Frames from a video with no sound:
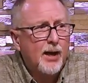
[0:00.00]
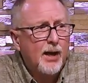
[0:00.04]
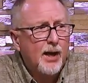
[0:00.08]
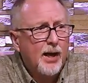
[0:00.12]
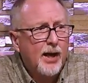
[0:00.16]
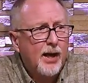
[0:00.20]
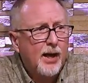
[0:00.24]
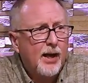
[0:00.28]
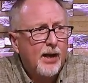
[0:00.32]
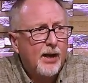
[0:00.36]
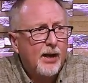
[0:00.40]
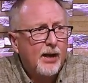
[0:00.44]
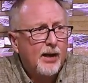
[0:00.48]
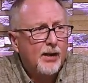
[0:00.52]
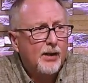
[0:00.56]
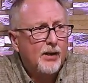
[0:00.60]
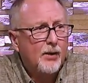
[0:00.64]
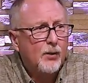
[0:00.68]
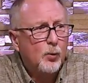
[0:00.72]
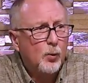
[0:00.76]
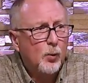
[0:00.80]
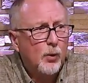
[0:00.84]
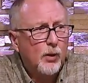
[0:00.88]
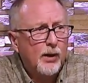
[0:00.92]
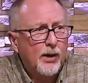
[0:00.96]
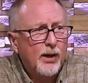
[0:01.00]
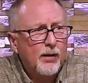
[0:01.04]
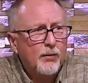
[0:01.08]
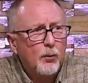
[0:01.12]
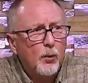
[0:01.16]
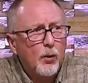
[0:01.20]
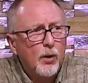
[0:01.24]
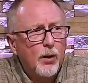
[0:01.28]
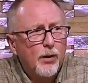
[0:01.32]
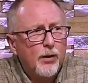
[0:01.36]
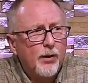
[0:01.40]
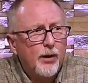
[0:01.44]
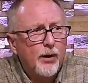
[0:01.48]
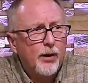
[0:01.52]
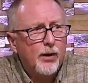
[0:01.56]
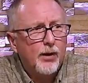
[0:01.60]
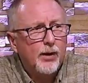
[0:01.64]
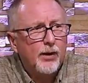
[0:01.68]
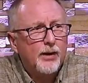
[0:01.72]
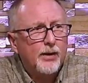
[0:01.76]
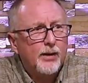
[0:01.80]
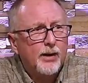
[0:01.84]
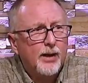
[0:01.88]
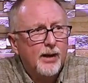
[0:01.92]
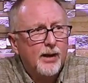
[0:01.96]
And even where they're
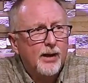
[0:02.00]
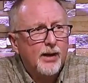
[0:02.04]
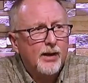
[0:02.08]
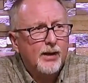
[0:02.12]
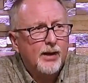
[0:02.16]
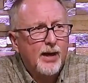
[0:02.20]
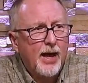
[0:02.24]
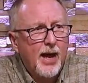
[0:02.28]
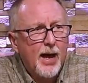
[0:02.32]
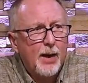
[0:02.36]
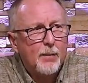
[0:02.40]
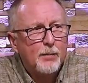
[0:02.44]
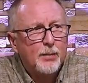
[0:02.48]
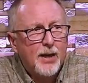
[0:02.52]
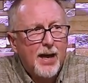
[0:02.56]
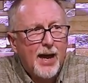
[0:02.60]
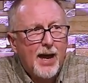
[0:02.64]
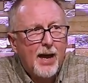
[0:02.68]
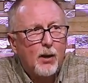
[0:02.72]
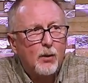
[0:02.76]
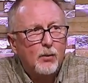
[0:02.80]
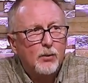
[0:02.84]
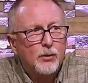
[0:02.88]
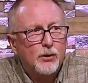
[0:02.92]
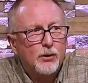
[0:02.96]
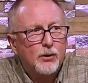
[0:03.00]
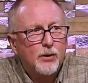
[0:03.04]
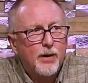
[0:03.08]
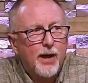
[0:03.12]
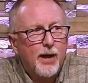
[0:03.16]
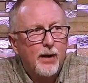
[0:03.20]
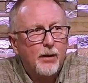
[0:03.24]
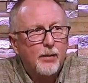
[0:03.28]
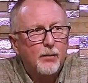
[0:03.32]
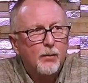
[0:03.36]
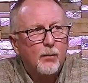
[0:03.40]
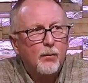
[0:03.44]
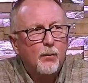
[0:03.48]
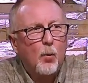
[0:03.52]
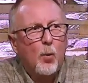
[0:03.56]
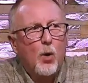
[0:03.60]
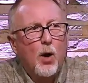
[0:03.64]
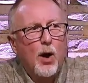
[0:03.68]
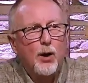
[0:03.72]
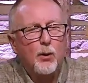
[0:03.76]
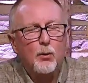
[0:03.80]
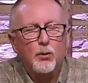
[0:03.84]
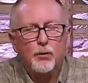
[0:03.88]
uh, camped out, that water would